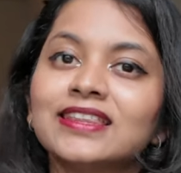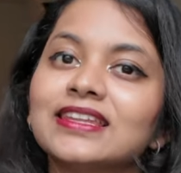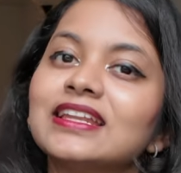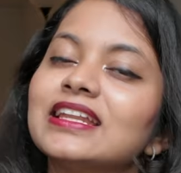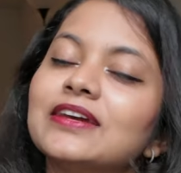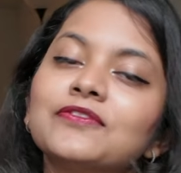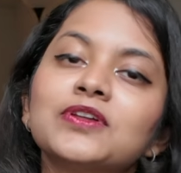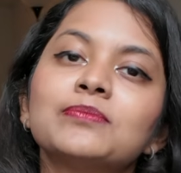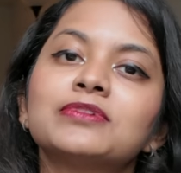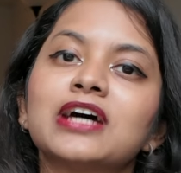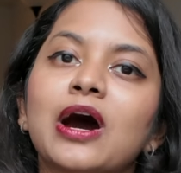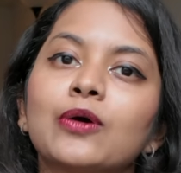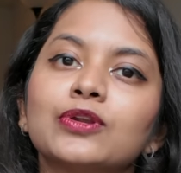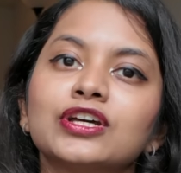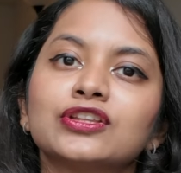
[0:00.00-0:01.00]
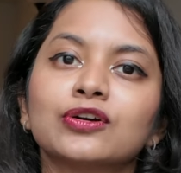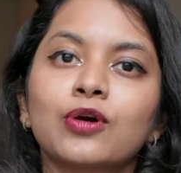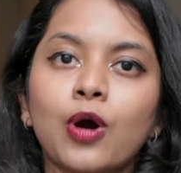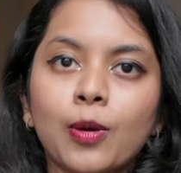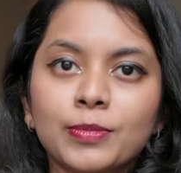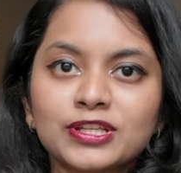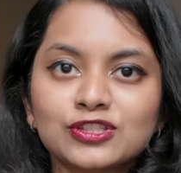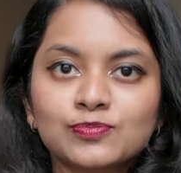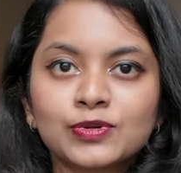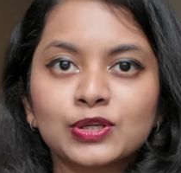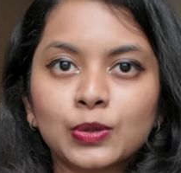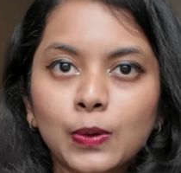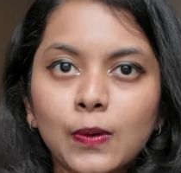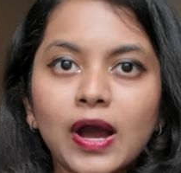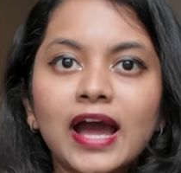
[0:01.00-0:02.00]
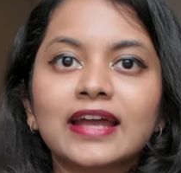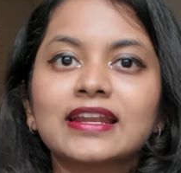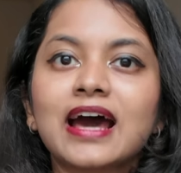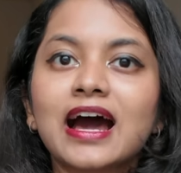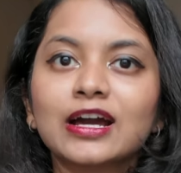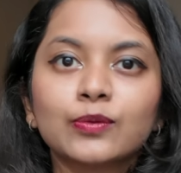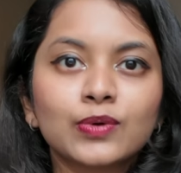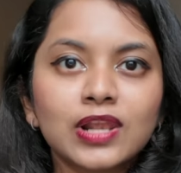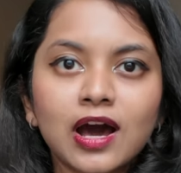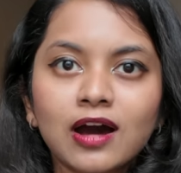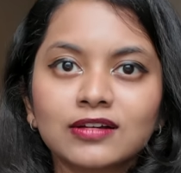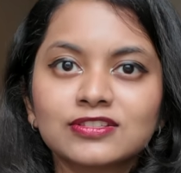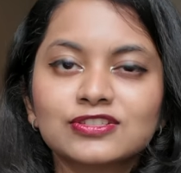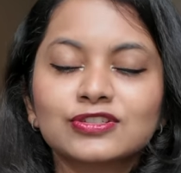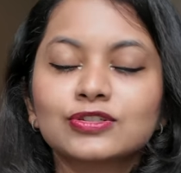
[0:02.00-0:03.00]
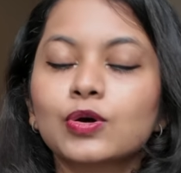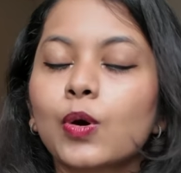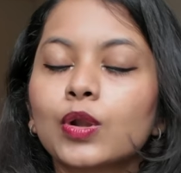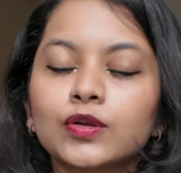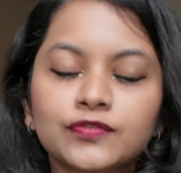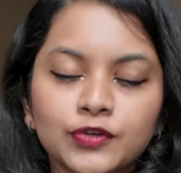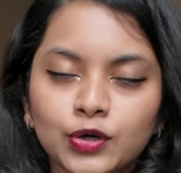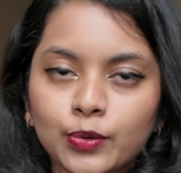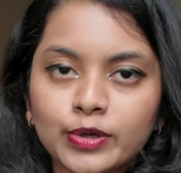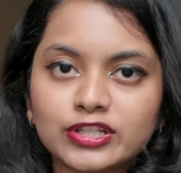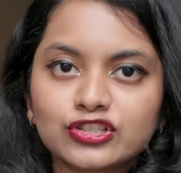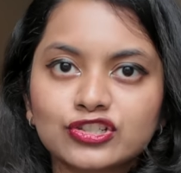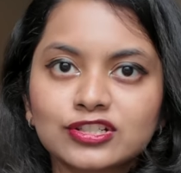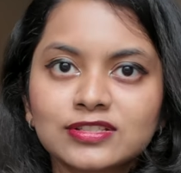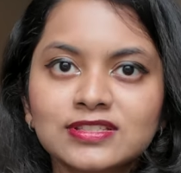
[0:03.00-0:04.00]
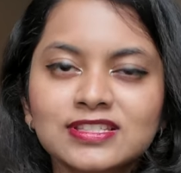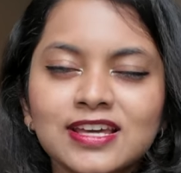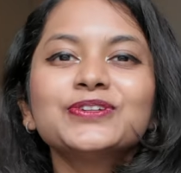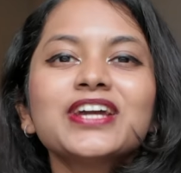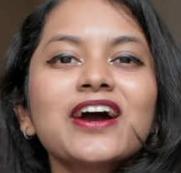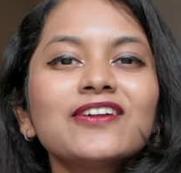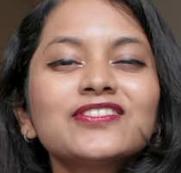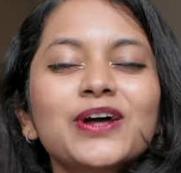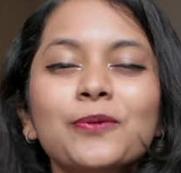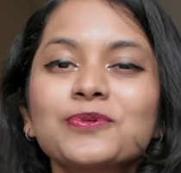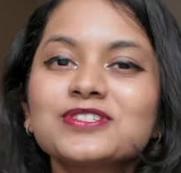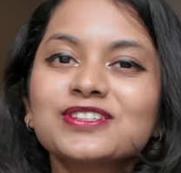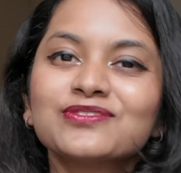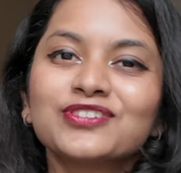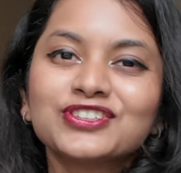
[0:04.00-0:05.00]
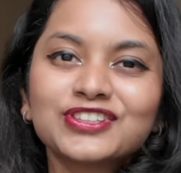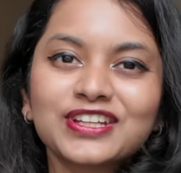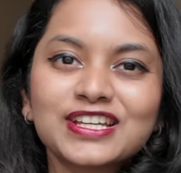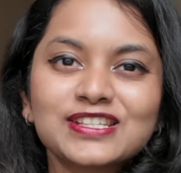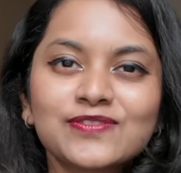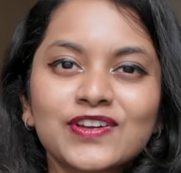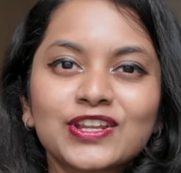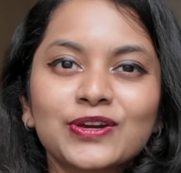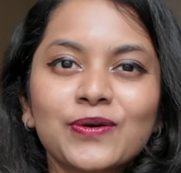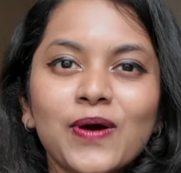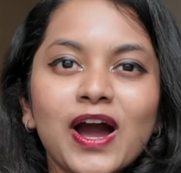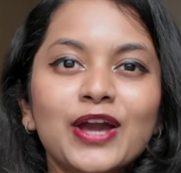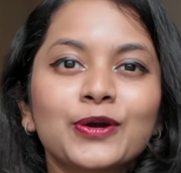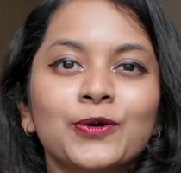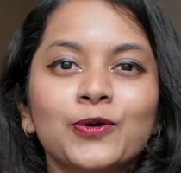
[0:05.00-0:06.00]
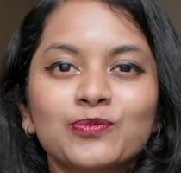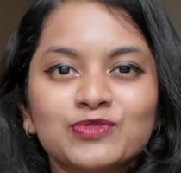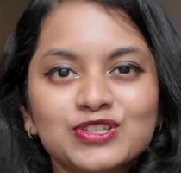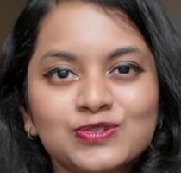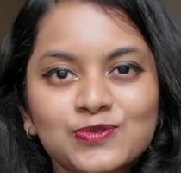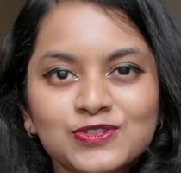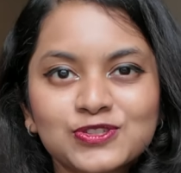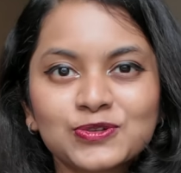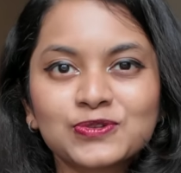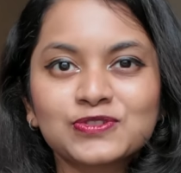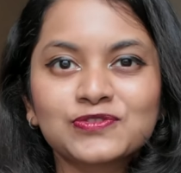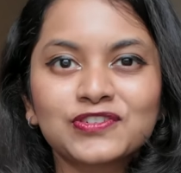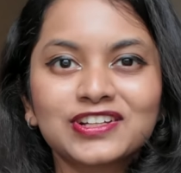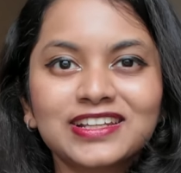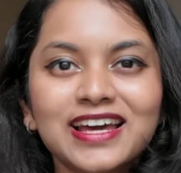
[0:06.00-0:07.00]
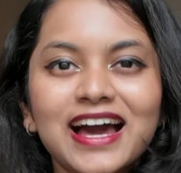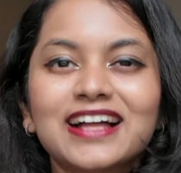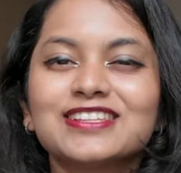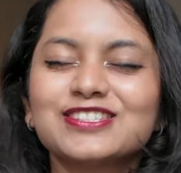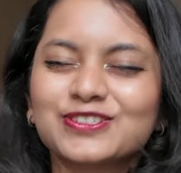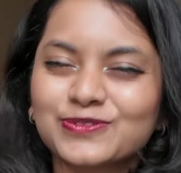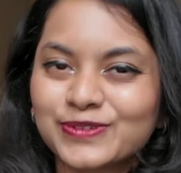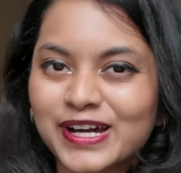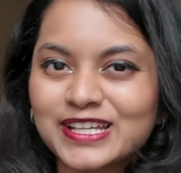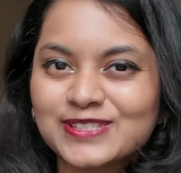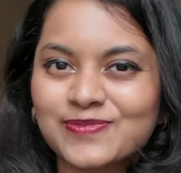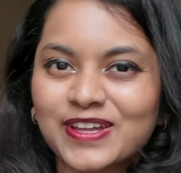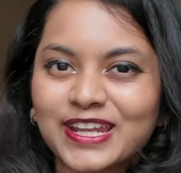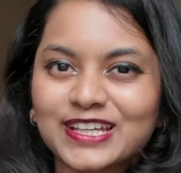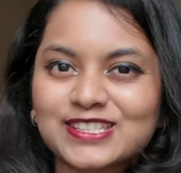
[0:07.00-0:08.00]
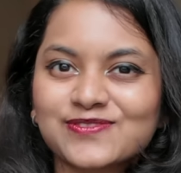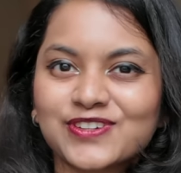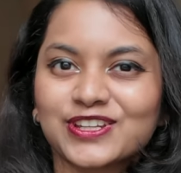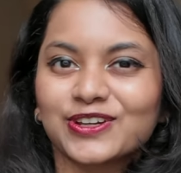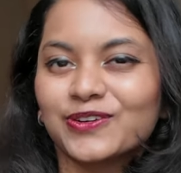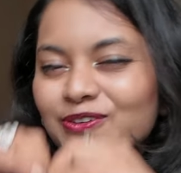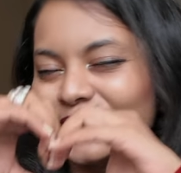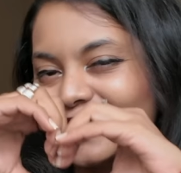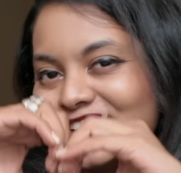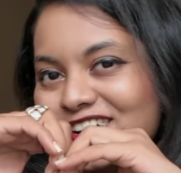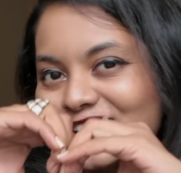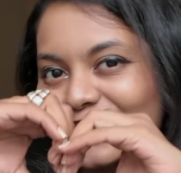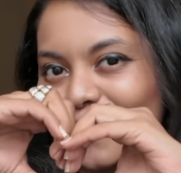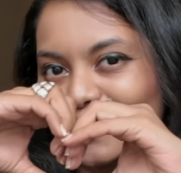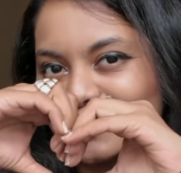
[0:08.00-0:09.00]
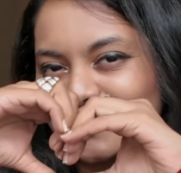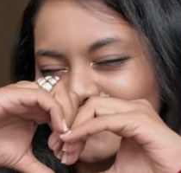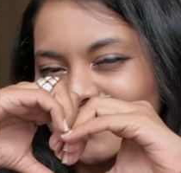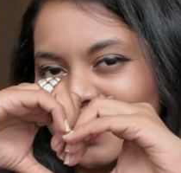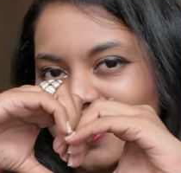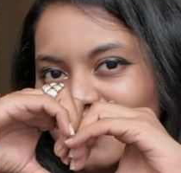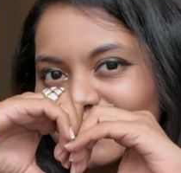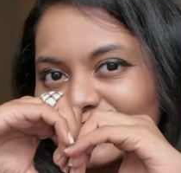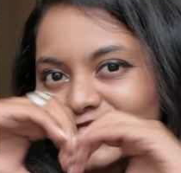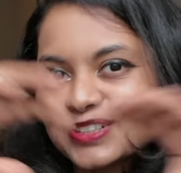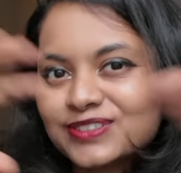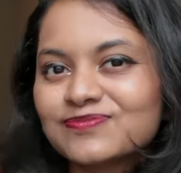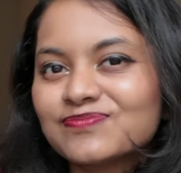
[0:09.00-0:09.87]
then leave them down in the comments below and I will answer all of your questions. So yeah, that was it for today's video. I hope this was useful. I'll see you guys in my next video. Lots of love.